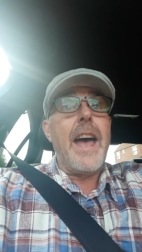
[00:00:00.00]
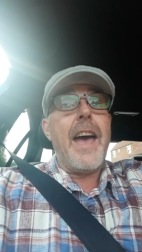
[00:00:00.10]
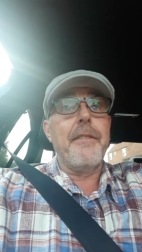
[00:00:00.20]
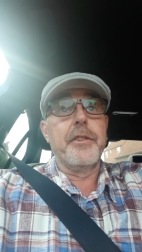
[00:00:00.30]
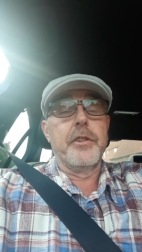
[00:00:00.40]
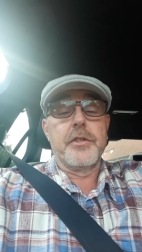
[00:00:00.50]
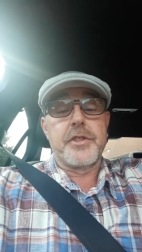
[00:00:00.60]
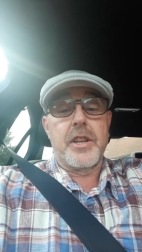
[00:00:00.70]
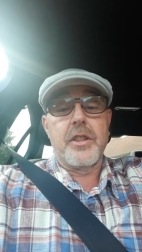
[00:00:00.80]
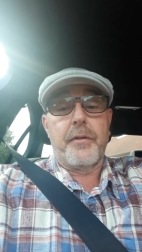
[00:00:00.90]

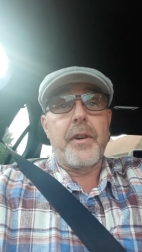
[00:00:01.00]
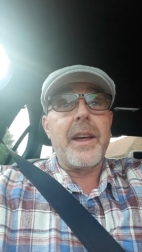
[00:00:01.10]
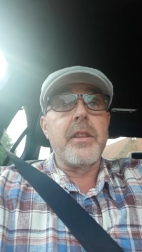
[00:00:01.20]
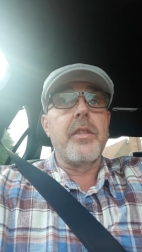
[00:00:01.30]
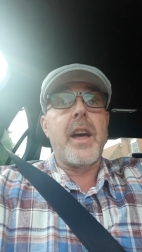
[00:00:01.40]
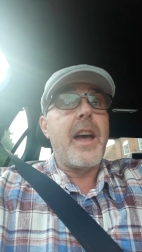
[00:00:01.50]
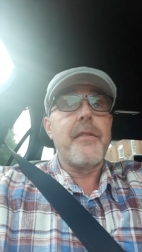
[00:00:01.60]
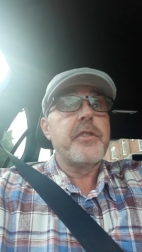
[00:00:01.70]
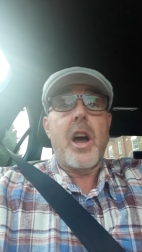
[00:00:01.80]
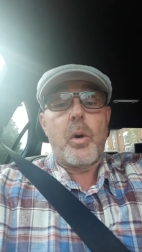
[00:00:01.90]
evidencing the fact that they
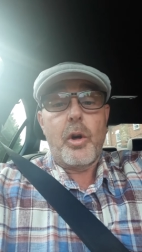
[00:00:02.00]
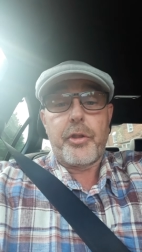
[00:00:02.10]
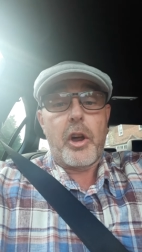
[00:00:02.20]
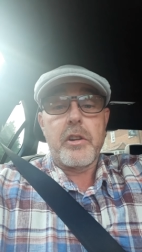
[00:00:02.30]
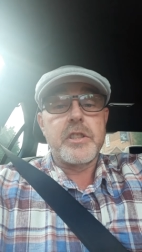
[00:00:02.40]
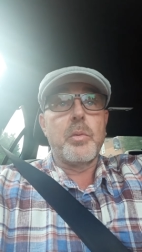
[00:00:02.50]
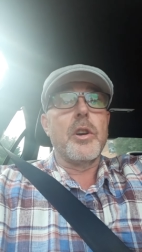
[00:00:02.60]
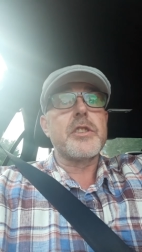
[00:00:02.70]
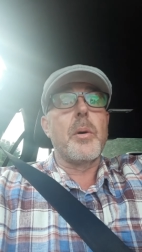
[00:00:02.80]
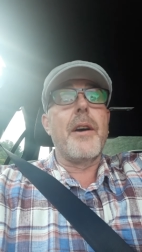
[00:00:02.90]
have no authority
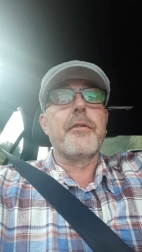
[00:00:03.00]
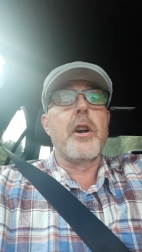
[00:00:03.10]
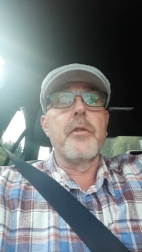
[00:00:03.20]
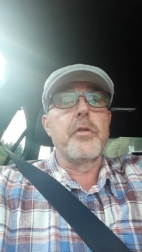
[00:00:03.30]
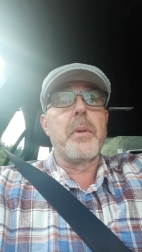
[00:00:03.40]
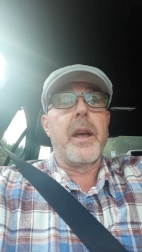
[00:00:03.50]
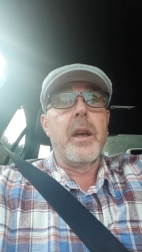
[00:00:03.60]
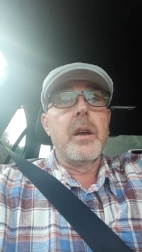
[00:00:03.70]
whatsoever over me.